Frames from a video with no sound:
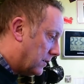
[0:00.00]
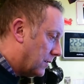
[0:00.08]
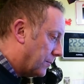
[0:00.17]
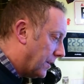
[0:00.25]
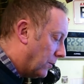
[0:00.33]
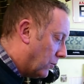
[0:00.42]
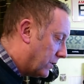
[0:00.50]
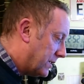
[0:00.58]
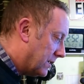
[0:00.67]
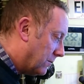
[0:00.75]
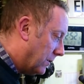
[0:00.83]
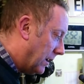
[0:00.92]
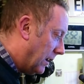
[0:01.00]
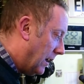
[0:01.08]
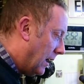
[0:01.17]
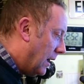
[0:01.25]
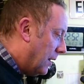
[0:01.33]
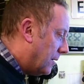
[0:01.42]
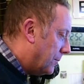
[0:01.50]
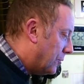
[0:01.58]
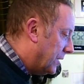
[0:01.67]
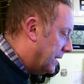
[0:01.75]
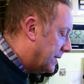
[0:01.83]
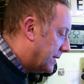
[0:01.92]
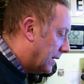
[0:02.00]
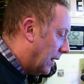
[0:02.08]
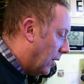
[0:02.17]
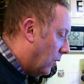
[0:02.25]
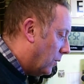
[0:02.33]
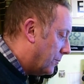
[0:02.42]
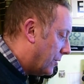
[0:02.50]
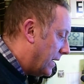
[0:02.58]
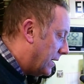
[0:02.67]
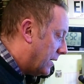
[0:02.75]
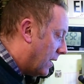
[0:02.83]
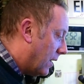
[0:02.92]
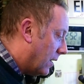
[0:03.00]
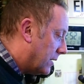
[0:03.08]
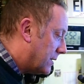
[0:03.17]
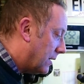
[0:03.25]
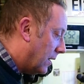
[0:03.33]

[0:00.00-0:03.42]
Something works its will. It breathes the glow in brain and heart.